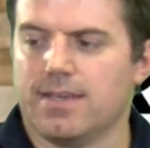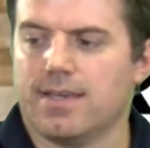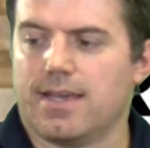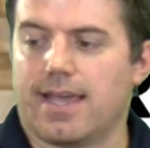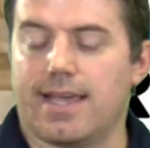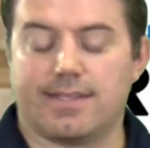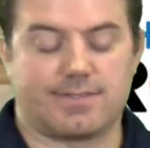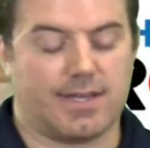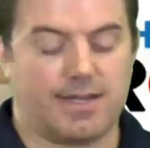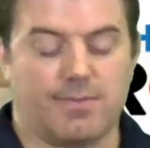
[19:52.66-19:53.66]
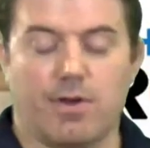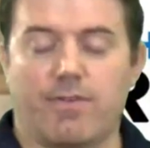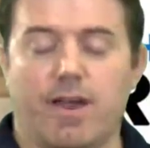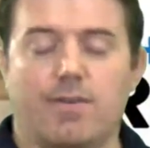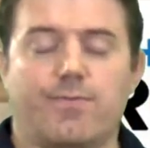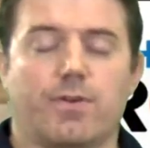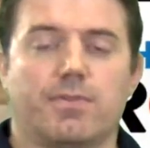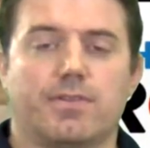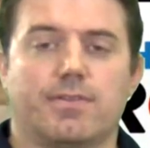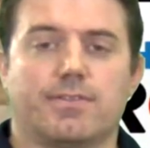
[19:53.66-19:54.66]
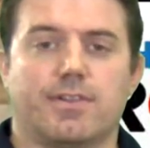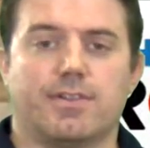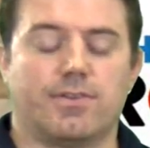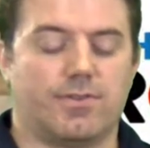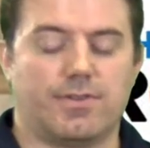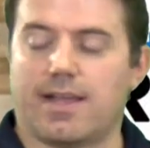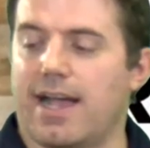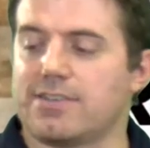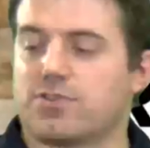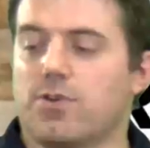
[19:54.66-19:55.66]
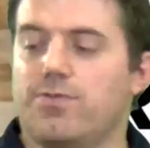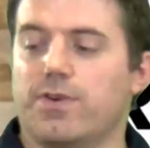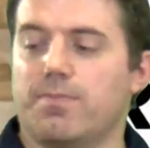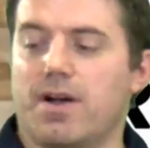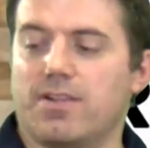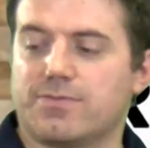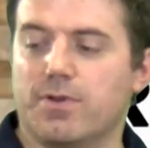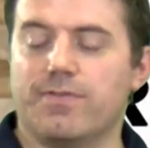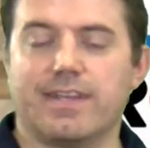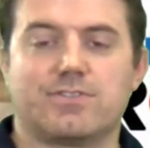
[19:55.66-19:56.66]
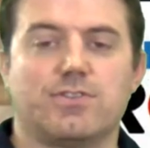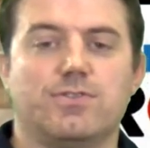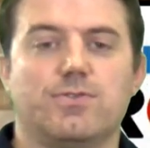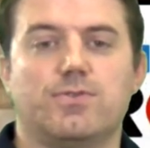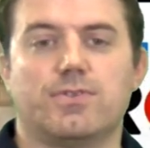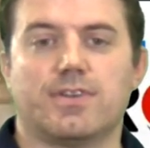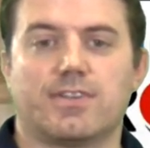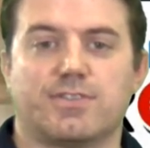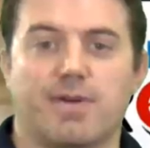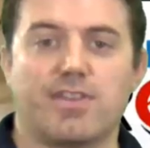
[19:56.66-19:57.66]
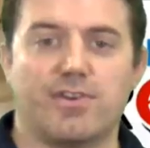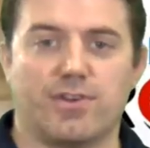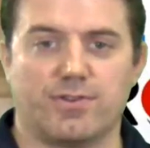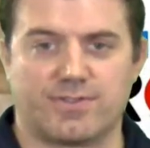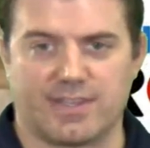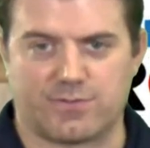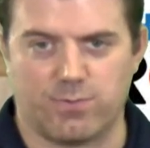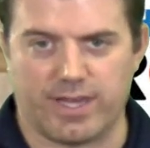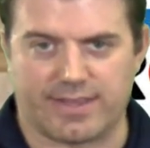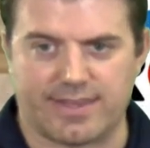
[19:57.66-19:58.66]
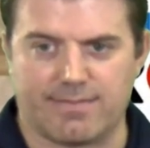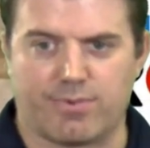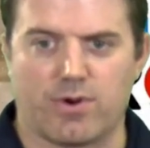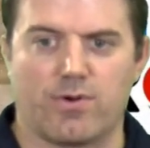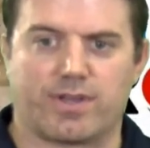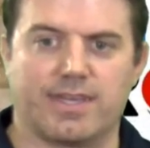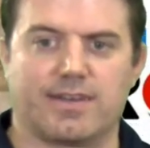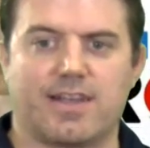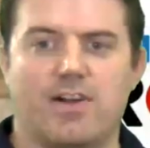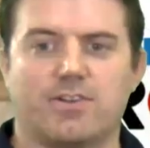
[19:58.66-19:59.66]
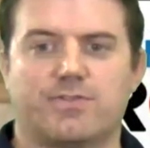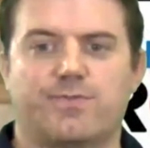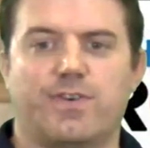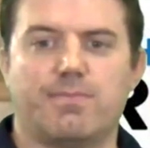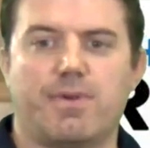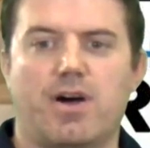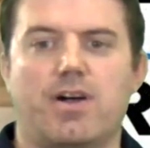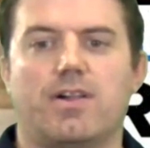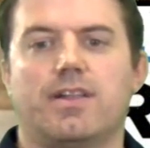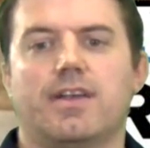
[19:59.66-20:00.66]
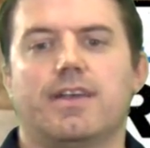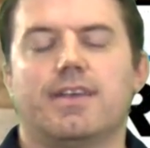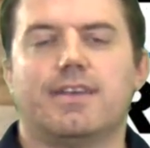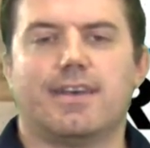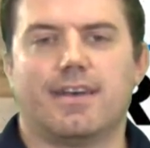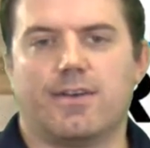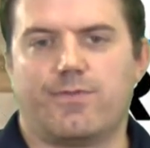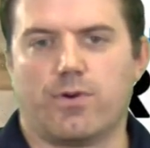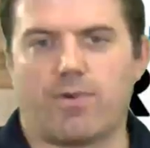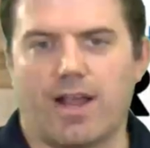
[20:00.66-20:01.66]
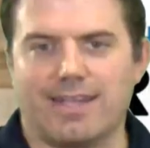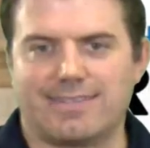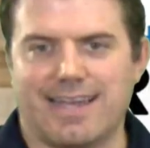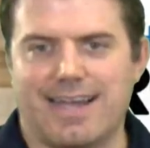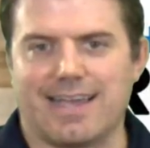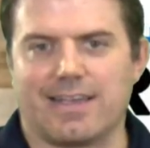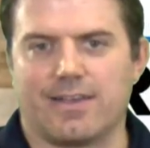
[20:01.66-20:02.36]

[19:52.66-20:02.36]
And moving on from a little high school football, let's move into some other news this week that broke in college football. Former Hayti